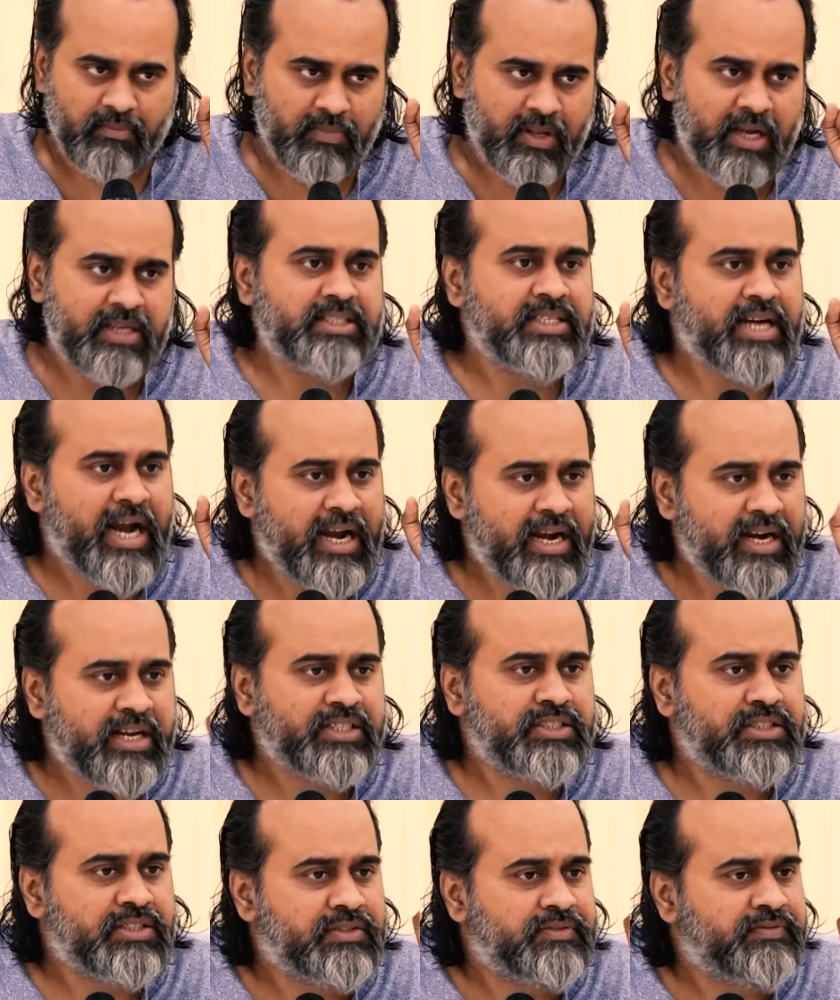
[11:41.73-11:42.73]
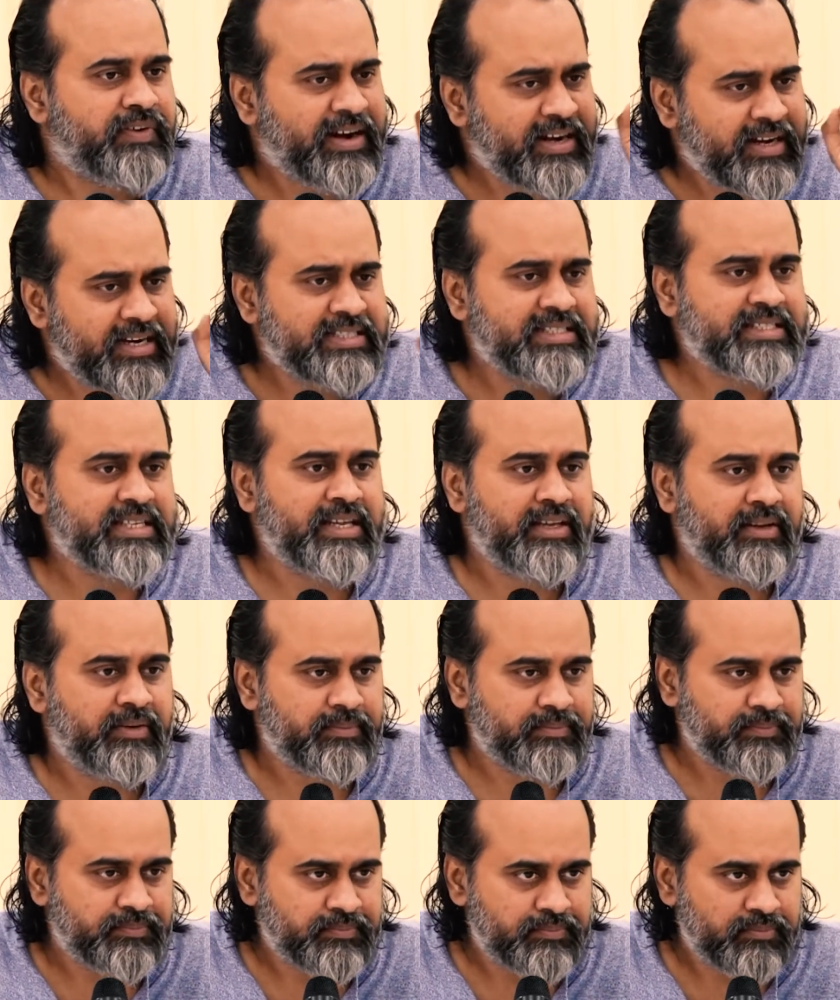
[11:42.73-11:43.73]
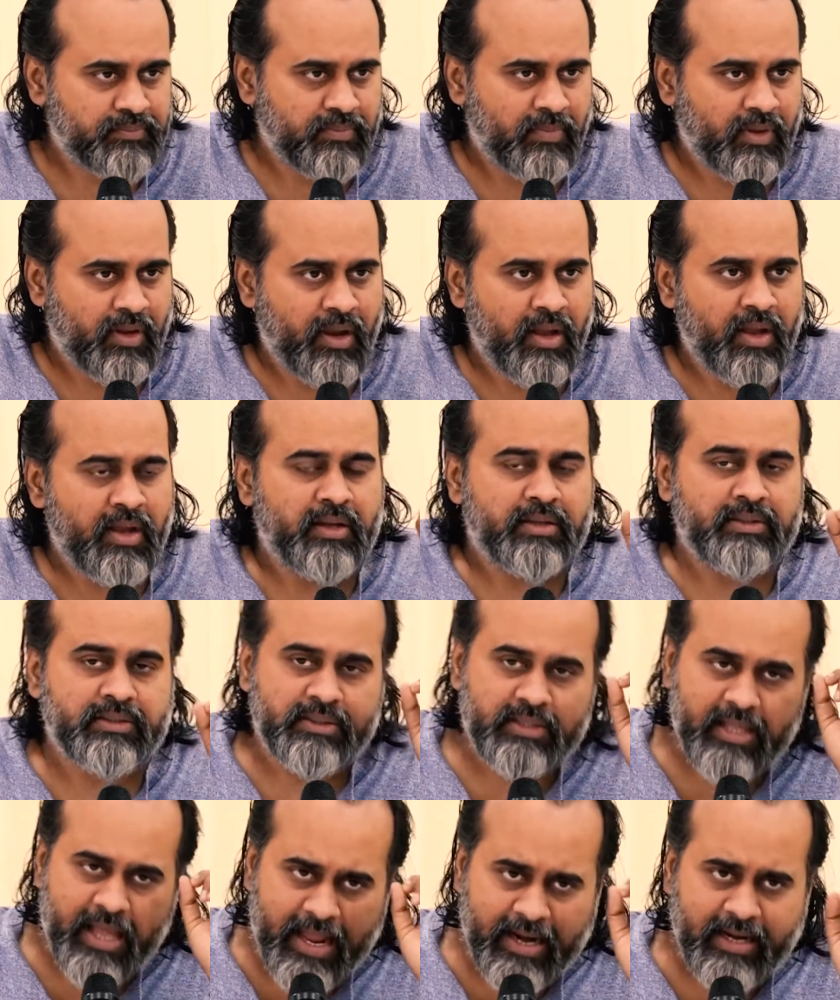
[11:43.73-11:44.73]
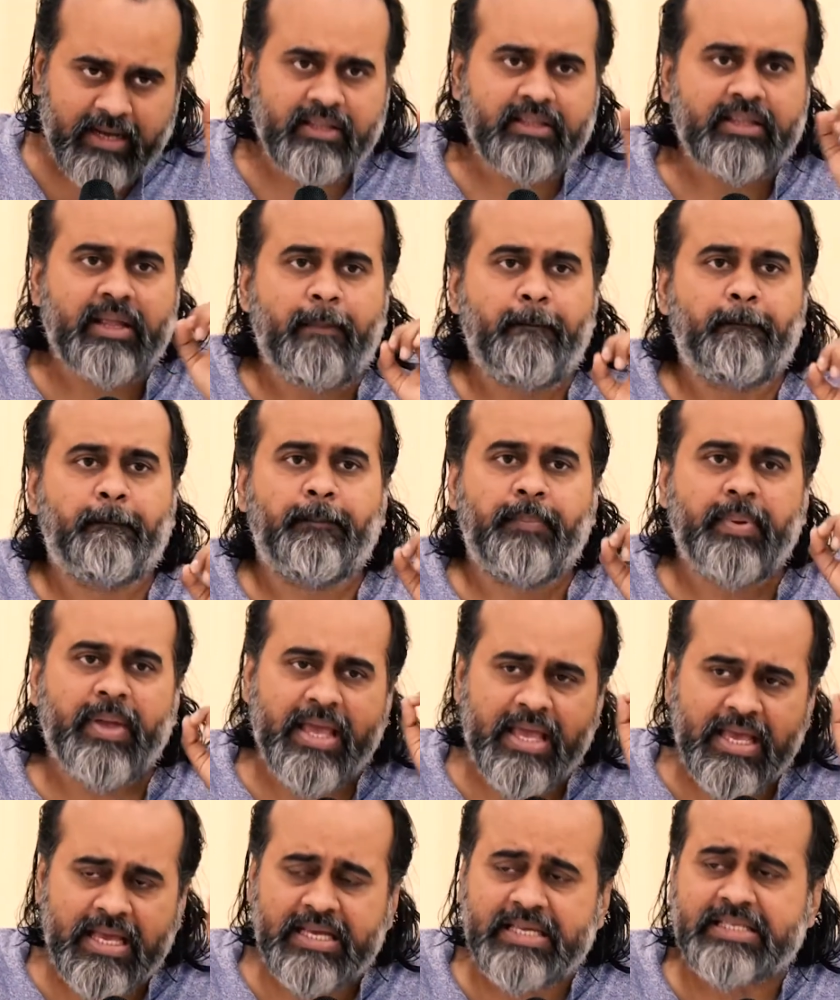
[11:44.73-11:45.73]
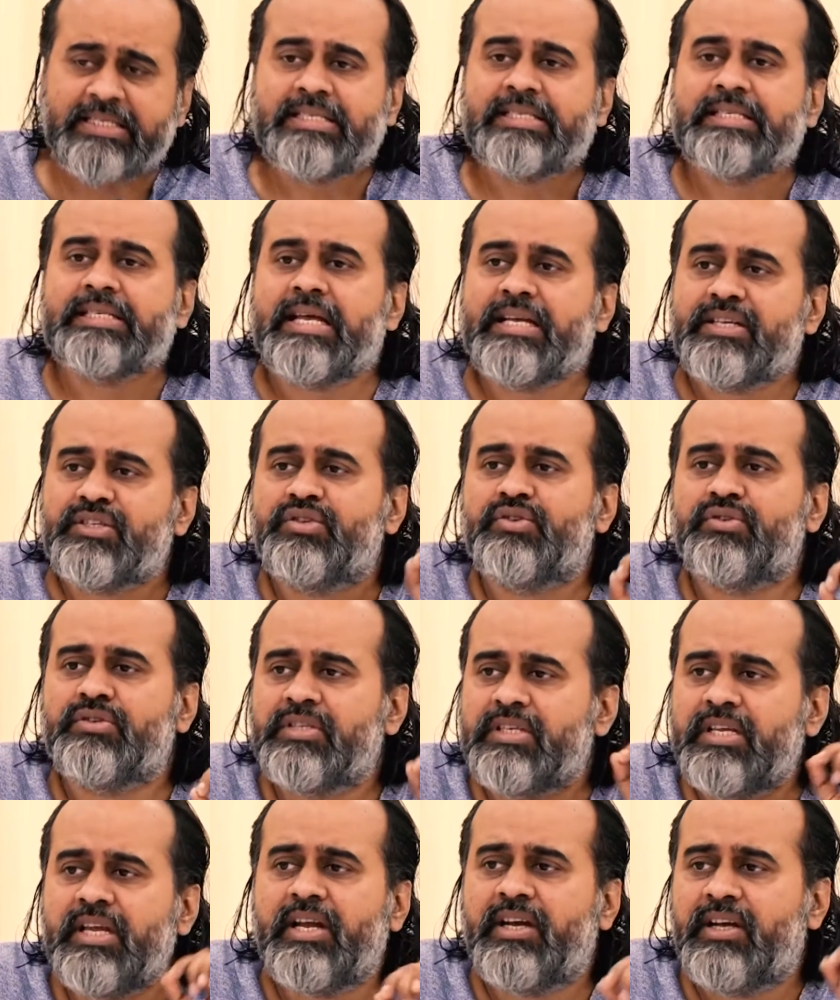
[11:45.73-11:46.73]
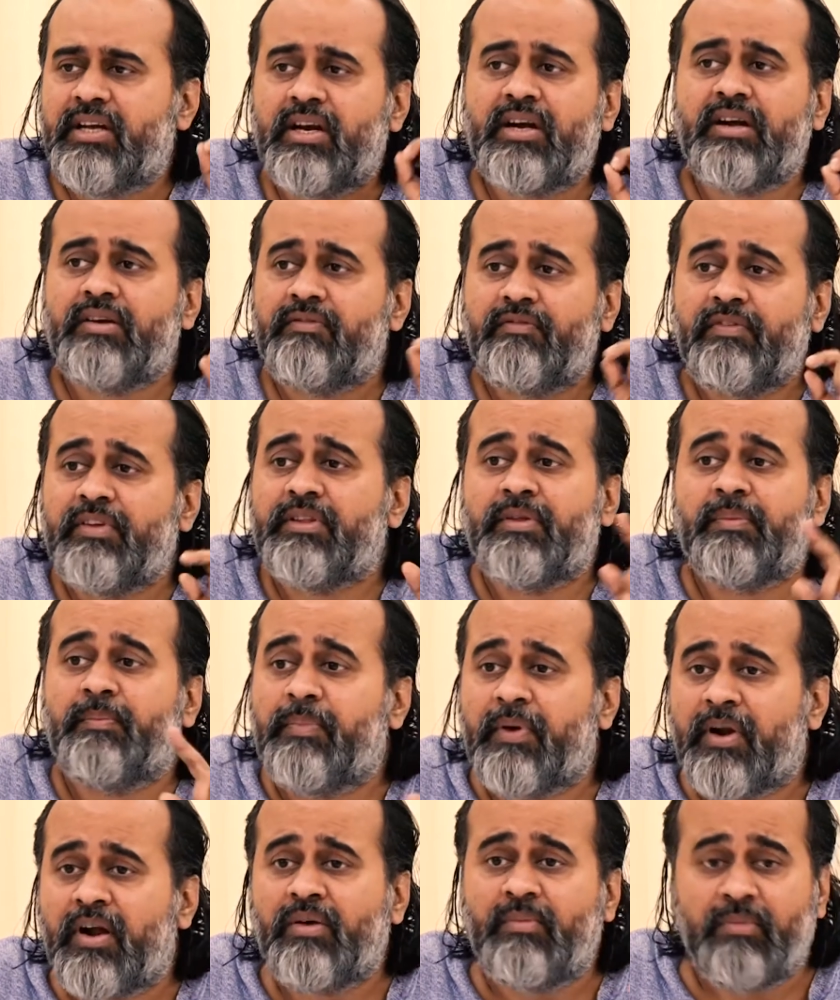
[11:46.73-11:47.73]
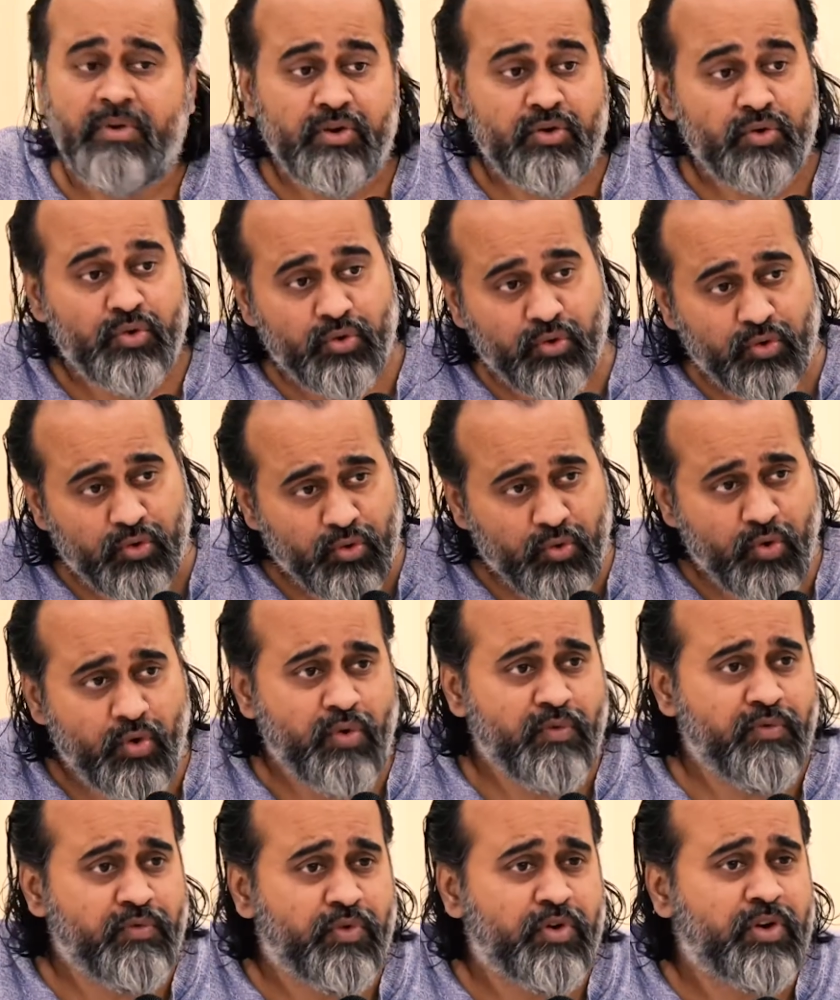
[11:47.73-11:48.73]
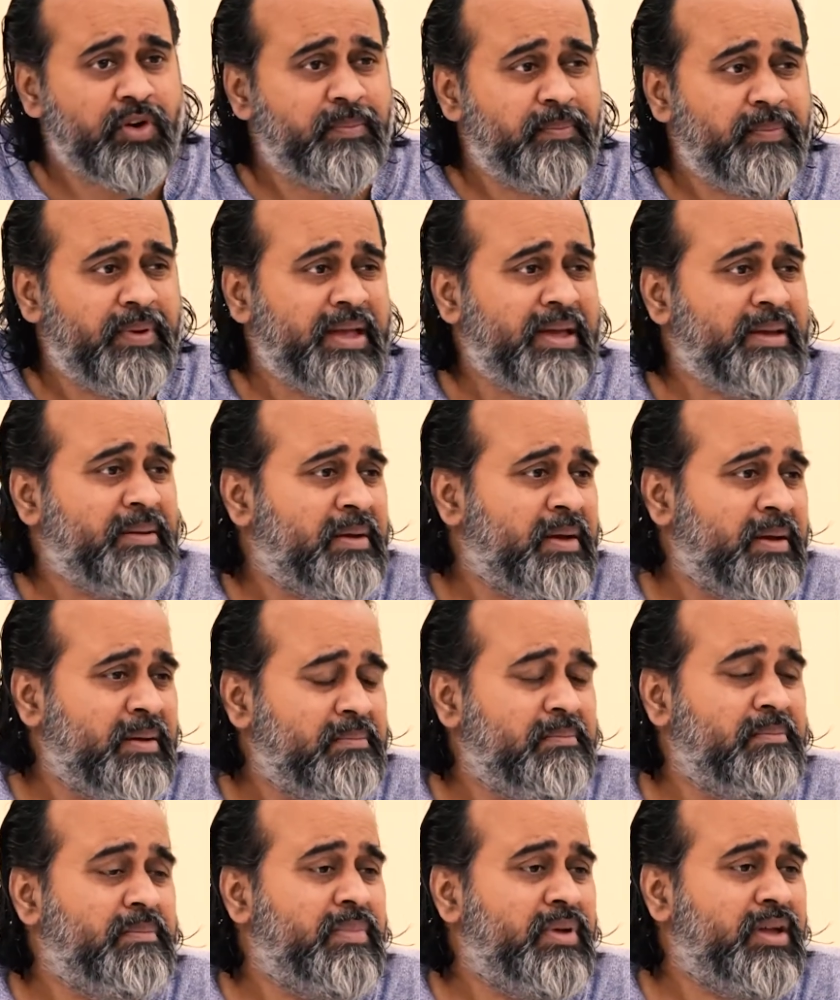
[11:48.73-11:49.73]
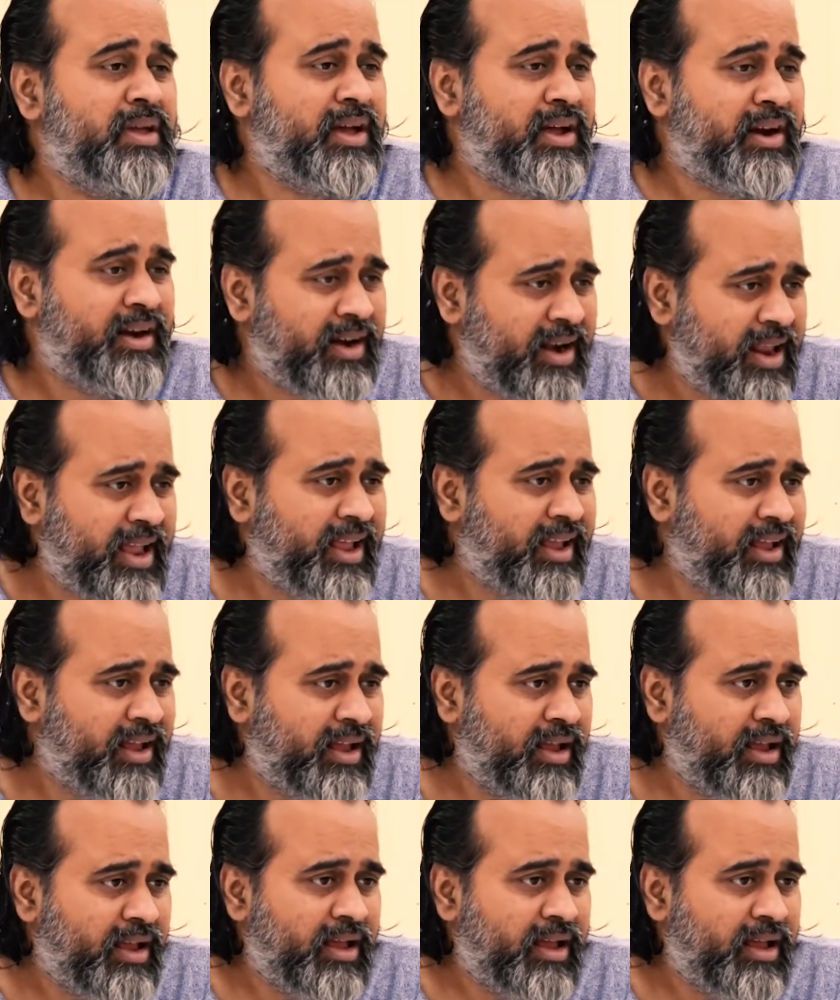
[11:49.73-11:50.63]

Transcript: a childish fantasy, then the peace associated with Brahma 2 would be merely